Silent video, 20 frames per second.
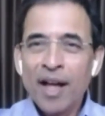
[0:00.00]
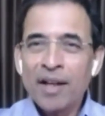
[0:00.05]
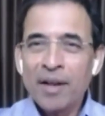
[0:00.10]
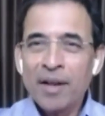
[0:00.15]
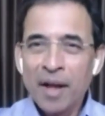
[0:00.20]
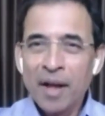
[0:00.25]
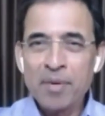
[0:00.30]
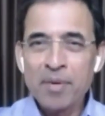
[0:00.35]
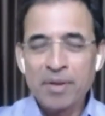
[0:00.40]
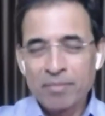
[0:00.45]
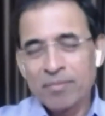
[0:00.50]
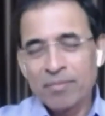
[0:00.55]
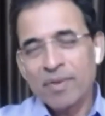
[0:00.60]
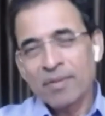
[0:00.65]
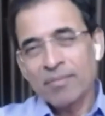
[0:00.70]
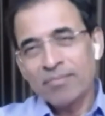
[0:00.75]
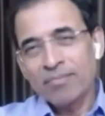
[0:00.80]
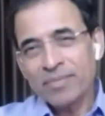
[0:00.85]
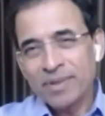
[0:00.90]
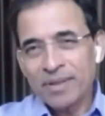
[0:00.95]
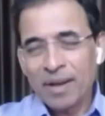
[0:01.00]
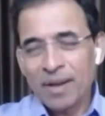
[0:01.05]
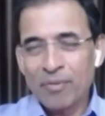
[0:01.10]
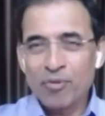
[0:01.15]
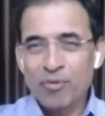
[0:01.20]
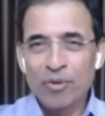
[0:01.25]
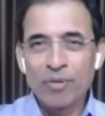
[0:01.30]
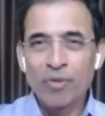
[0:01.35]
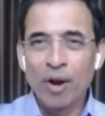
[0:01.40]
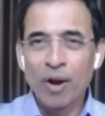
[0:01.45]
I mean,
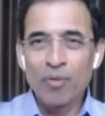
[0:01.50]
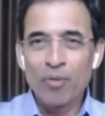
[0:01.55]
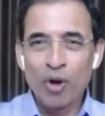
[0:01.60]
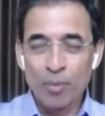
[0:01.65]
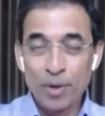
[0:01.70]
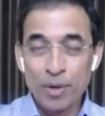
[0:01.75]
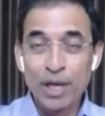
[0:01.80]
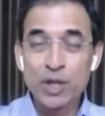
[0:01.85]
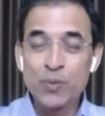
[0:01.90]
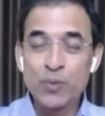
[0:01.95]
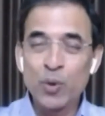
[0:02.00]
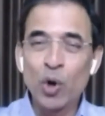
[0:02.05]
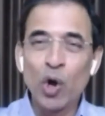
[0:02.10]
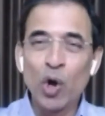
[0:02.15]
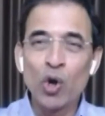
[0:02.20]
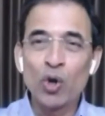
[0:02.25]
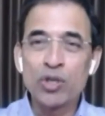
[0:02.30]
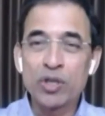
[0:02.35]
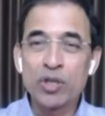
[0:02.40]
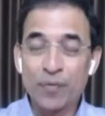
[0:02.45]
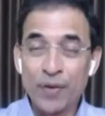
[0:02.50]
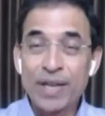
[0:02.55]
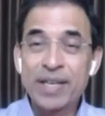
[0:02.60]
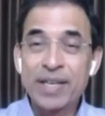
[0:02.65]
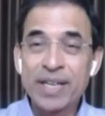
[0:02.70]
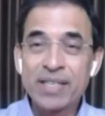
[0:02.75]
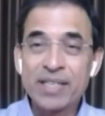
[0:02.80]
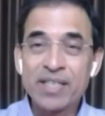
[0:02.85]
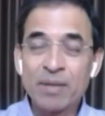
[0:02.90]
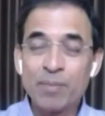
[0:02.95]
Robin, as we all know, is a
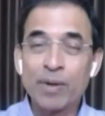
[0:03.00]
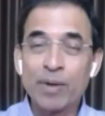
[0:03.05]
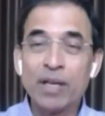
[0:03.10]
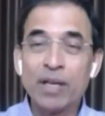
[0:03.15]
fantastic player.